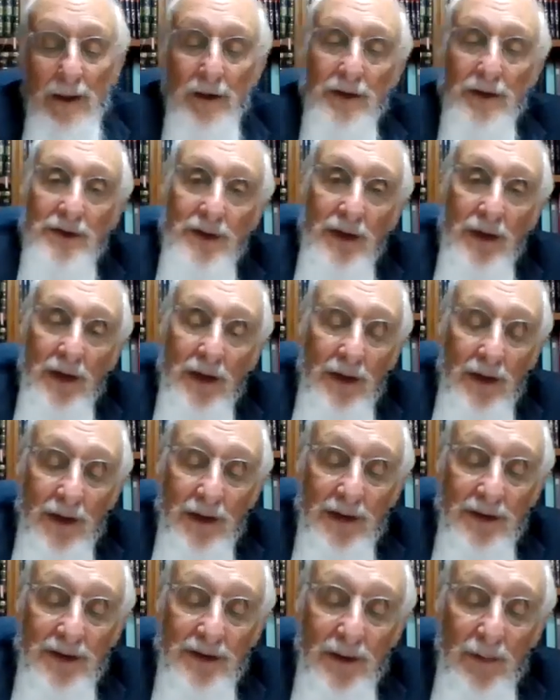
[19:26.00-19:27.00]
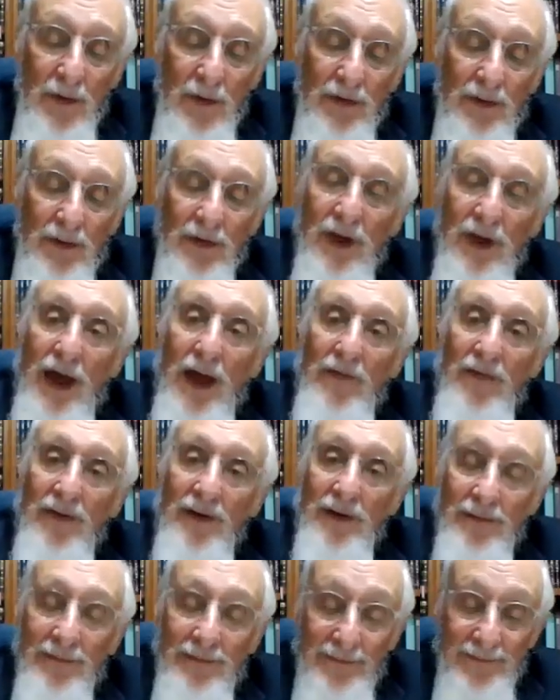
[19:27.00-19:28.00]
The sea is similar to the
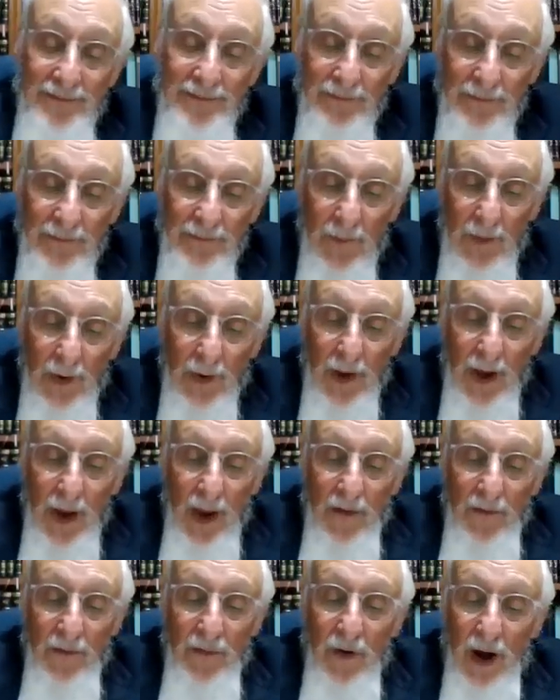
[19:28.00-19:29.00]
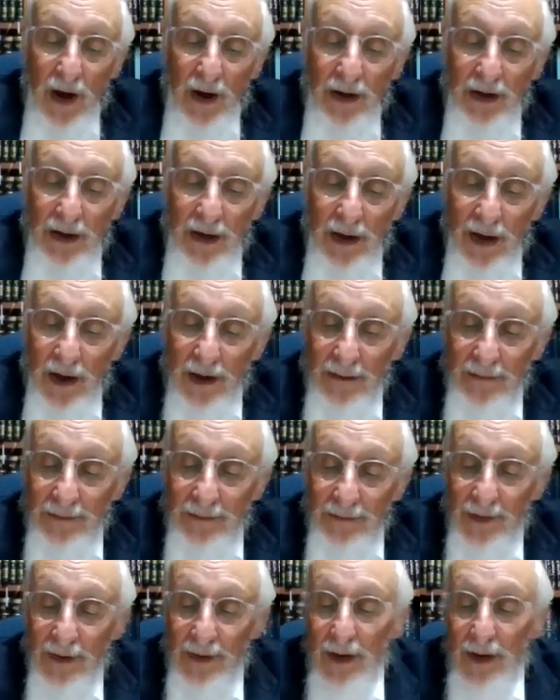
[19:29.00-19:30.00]
heaven. V'rakia
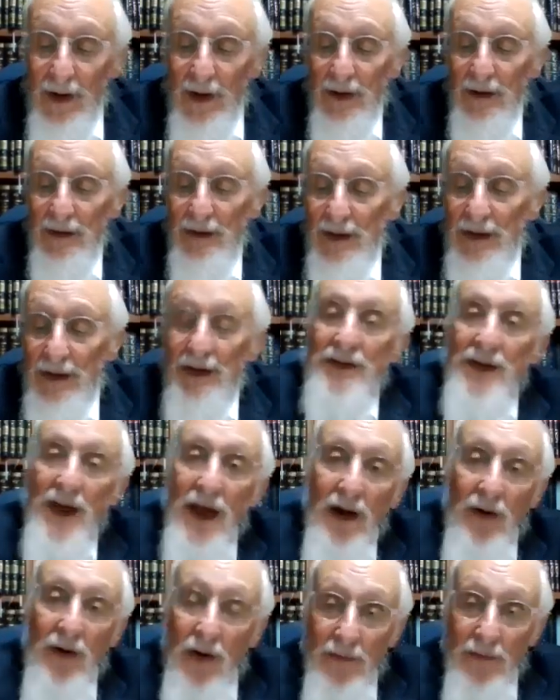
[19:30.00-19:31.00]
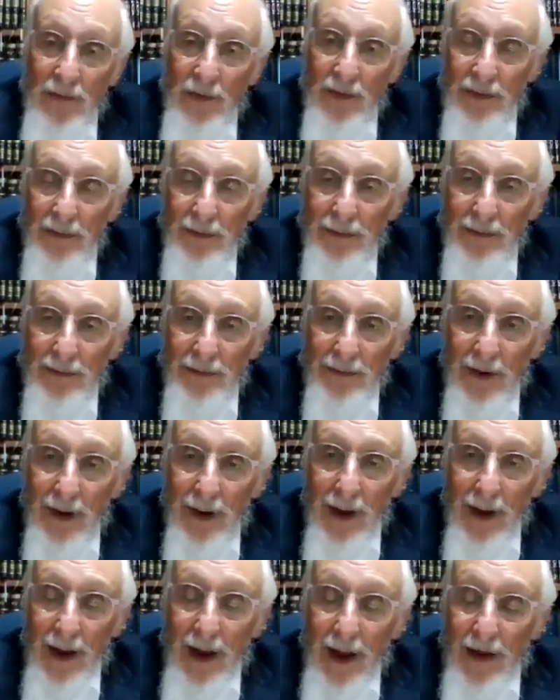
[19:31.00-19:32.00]
l'kisei hakoved.
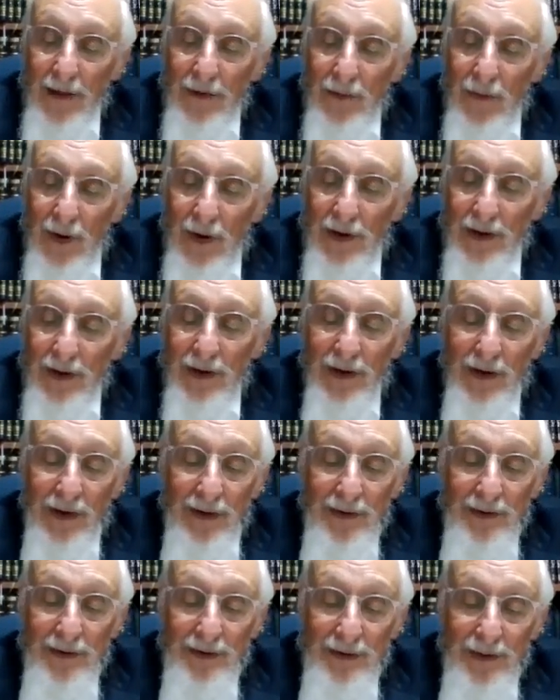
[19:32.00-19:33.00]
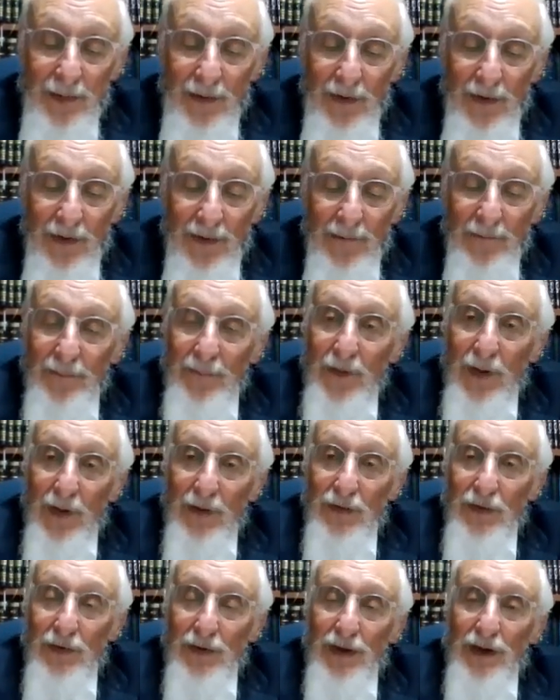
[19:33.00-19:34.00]
And the rakia is similar
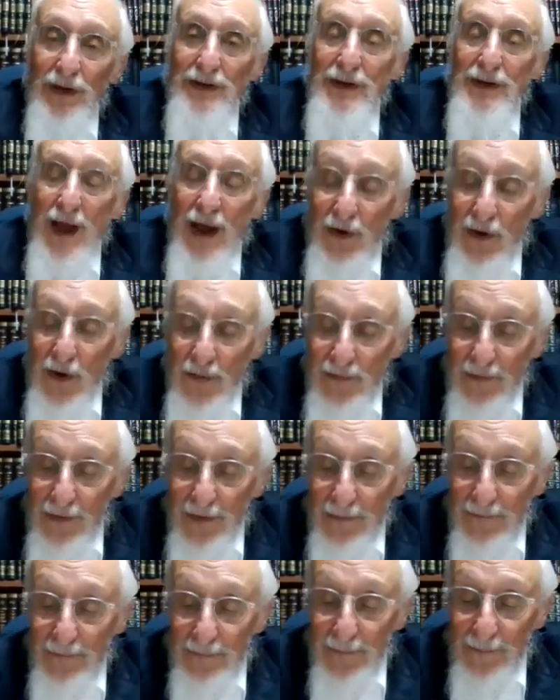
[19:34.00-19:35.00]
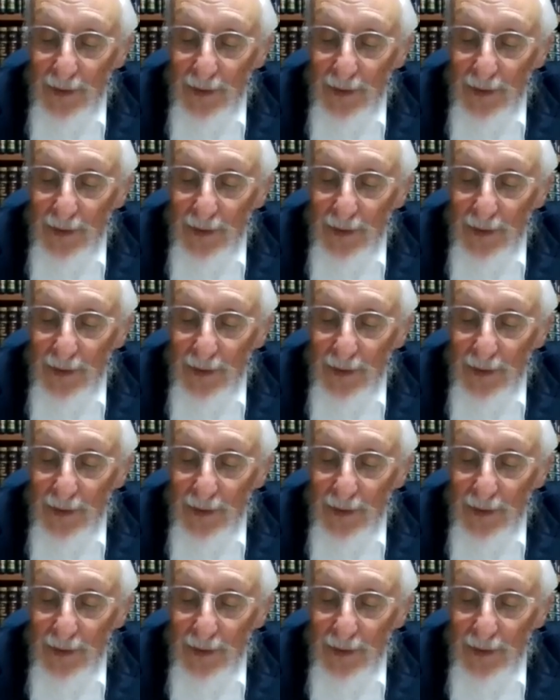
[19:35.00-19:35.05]
to the kisei hakoved.